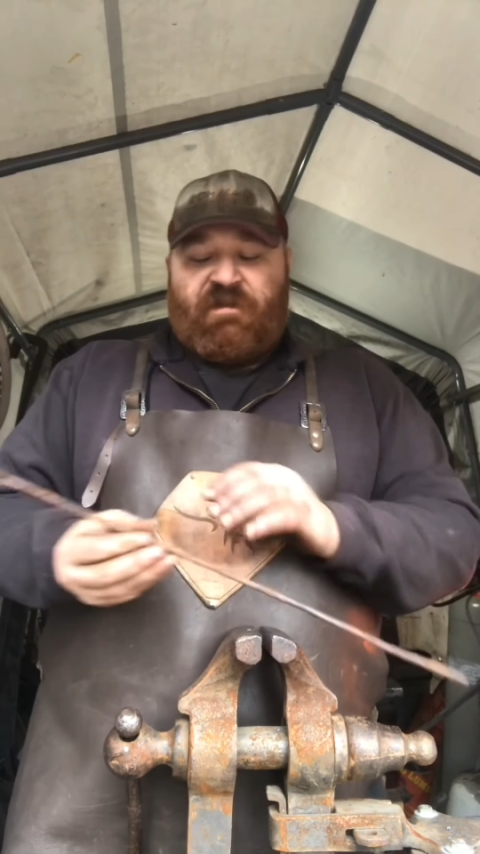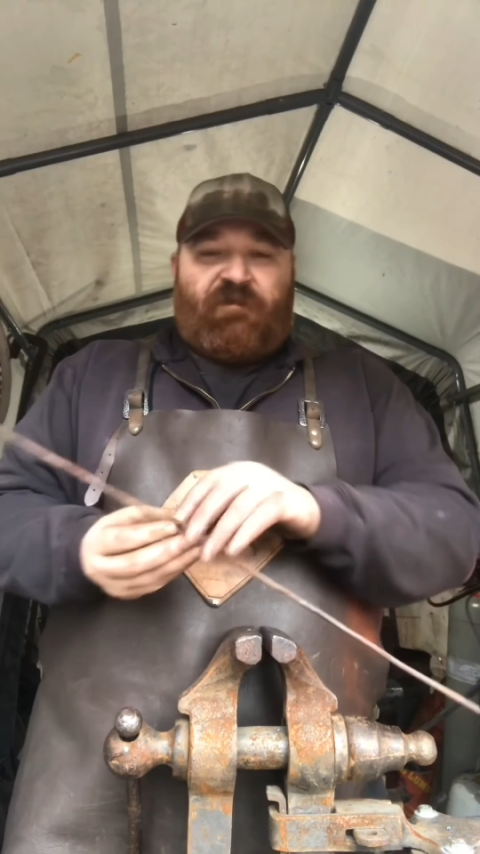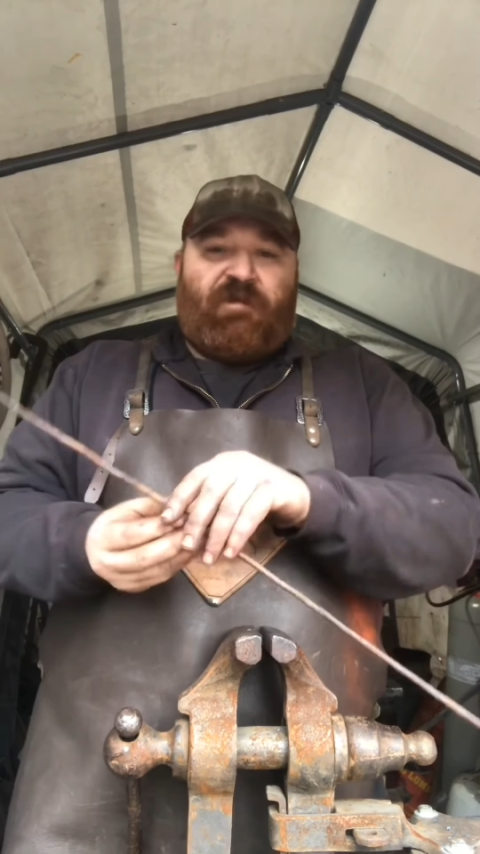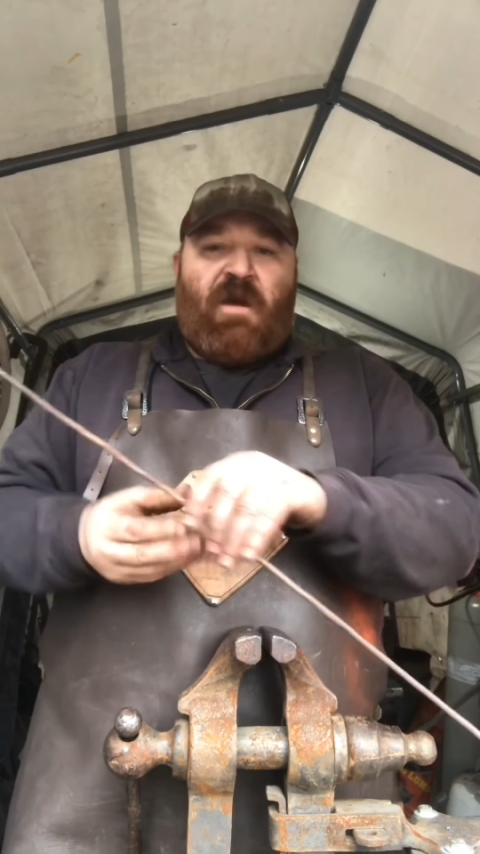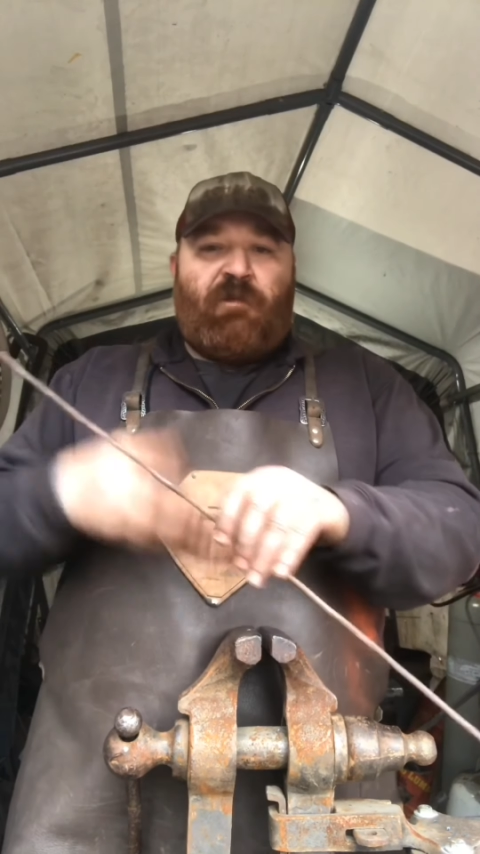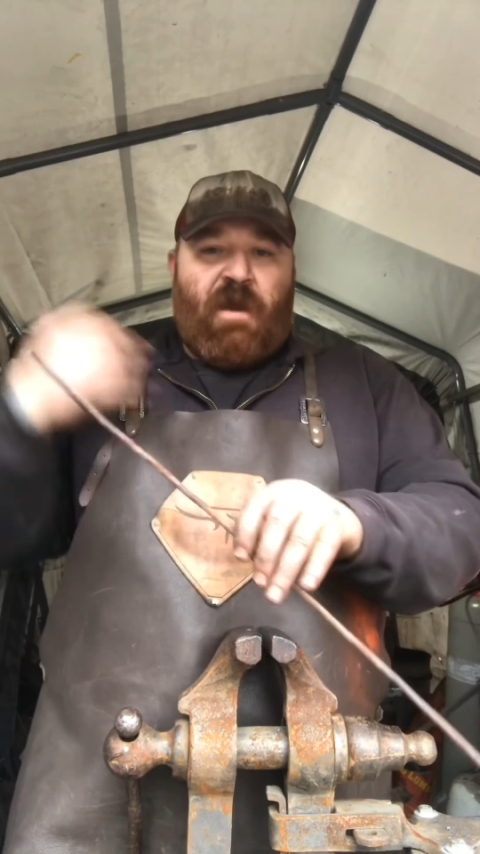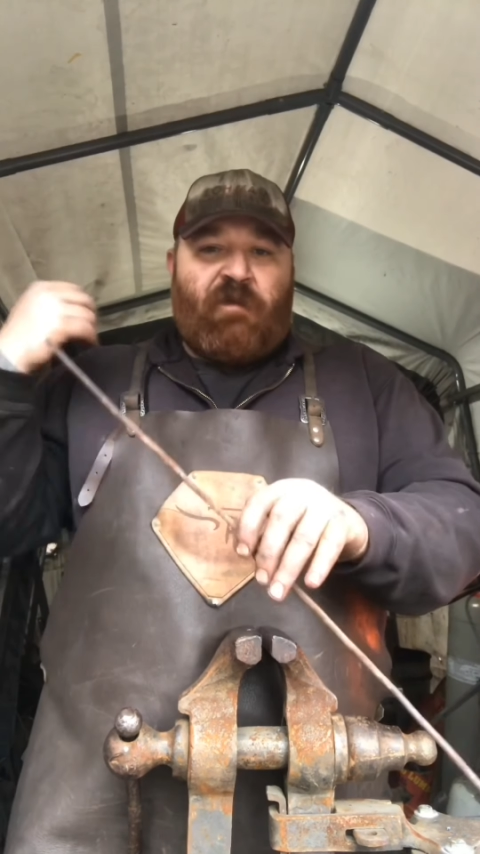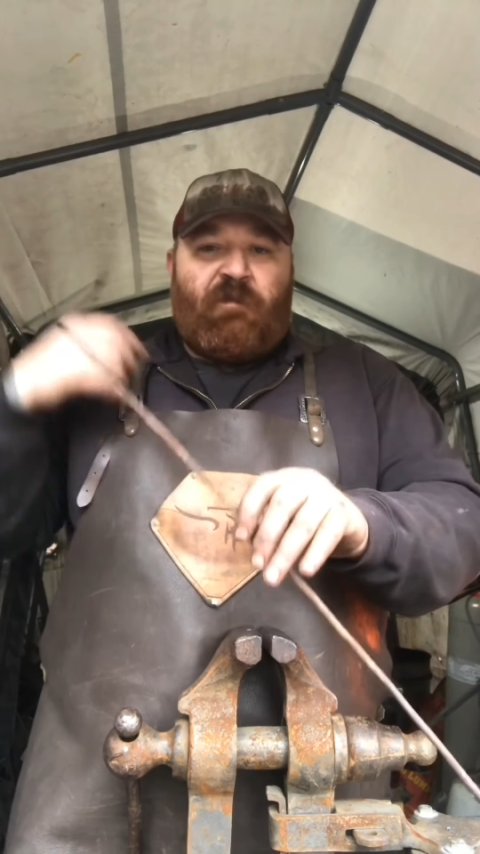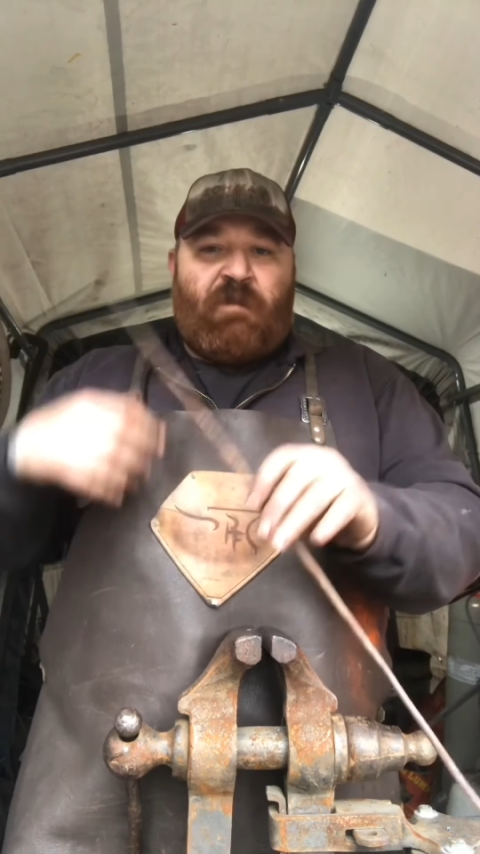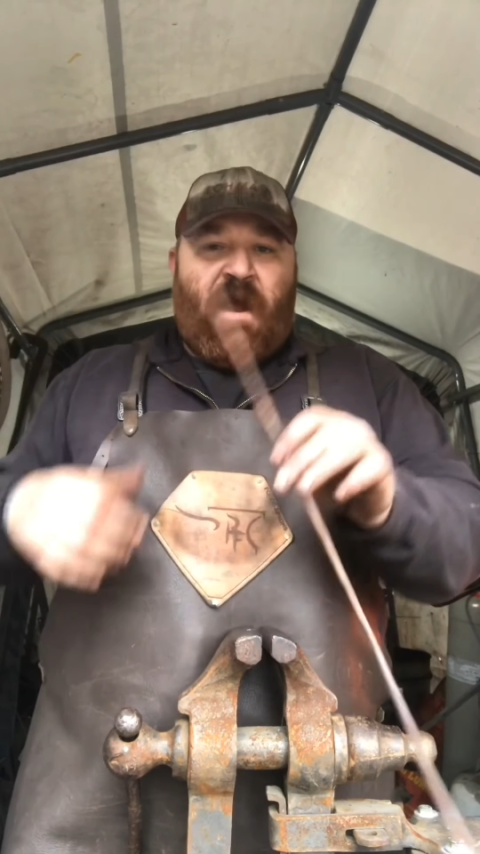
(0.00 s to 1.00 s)
I found out
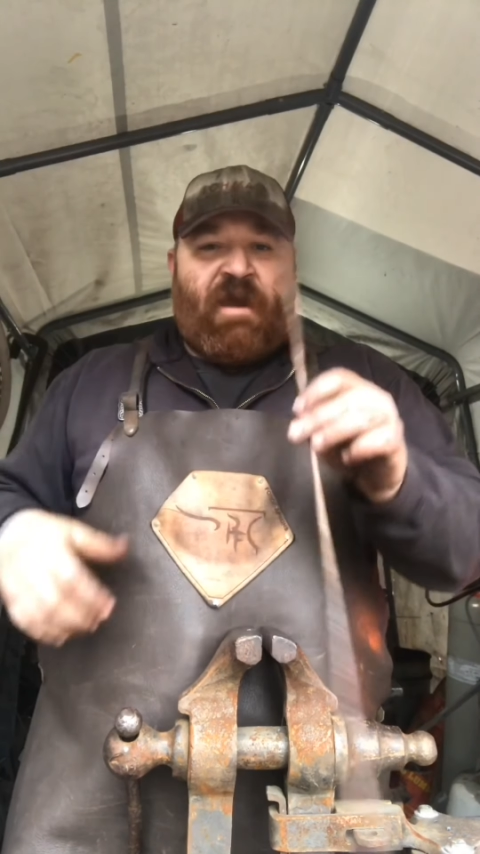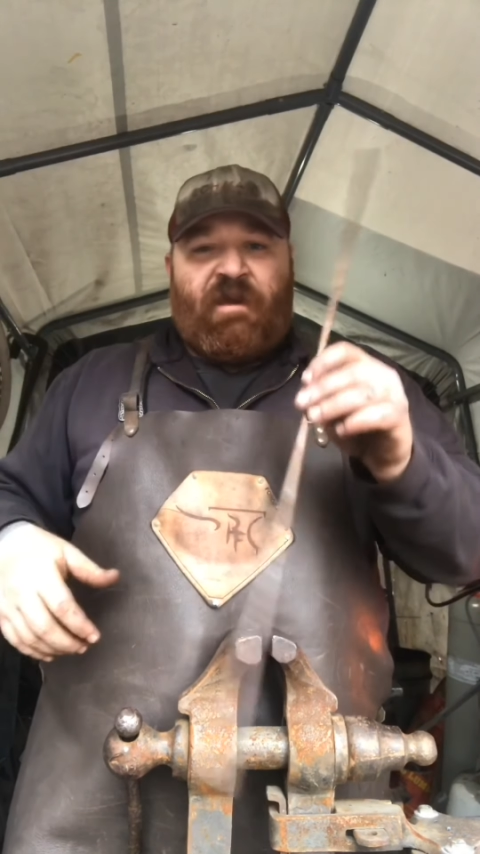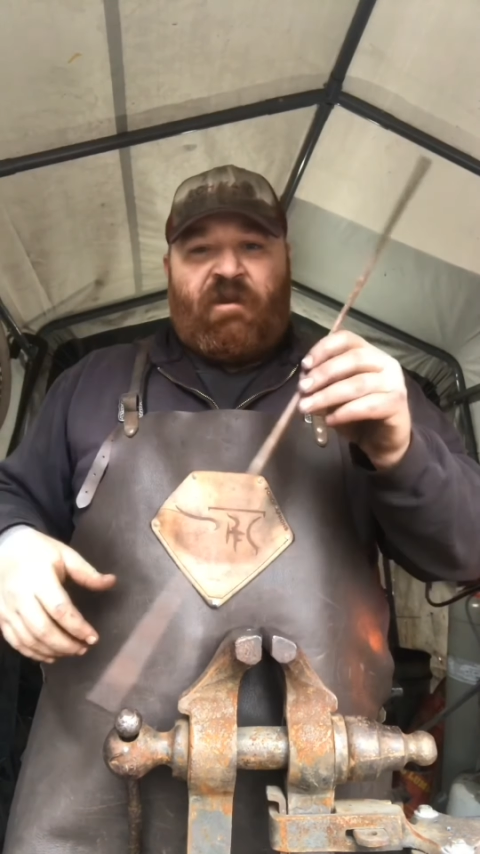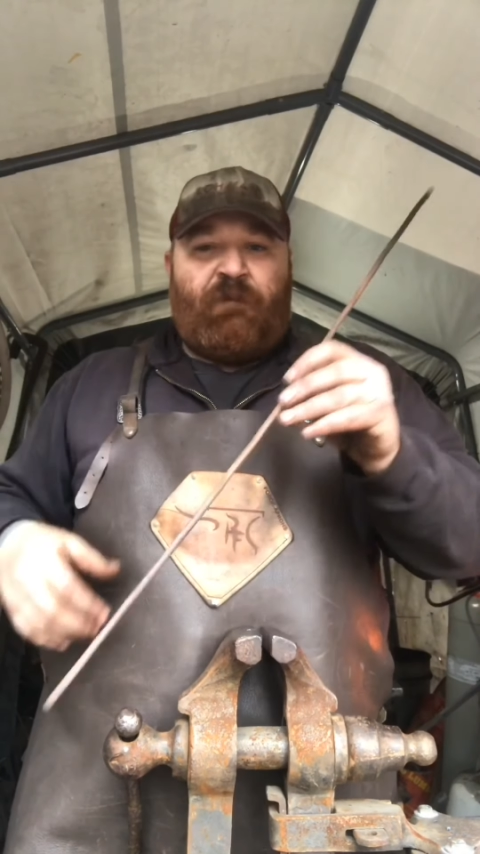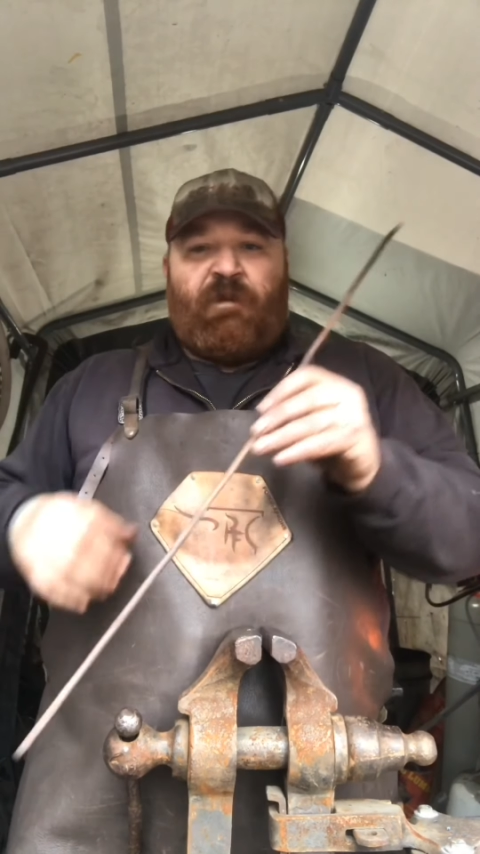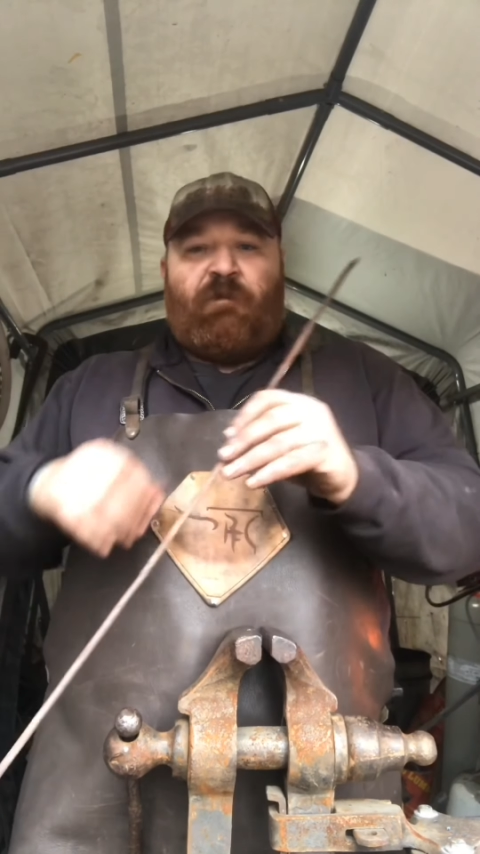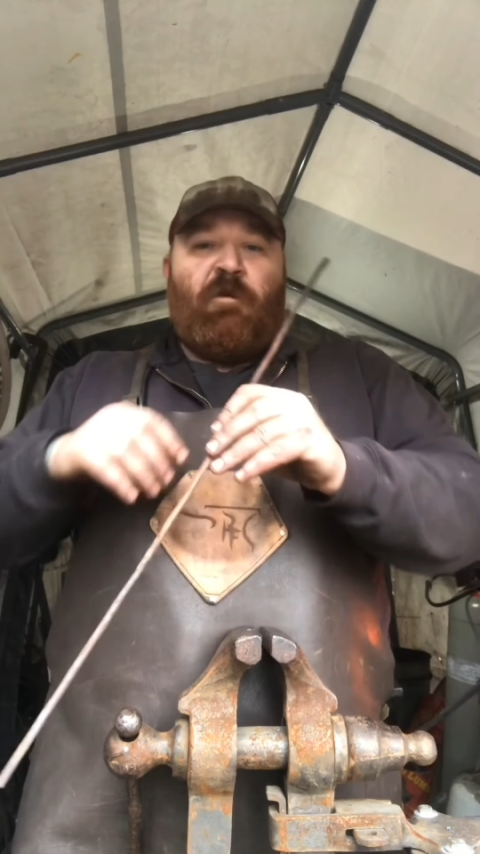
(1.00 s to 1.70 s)
in the back. It had been